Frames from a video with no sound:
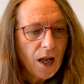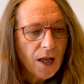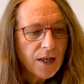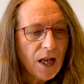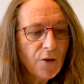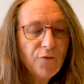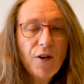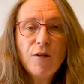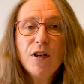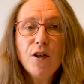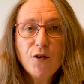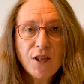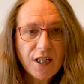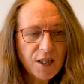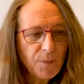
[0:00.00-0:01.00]
Now, very
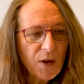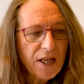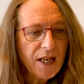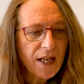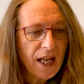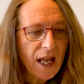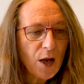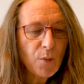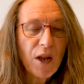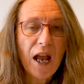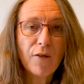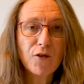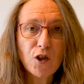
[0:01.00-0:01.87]
loosely speaking here, we have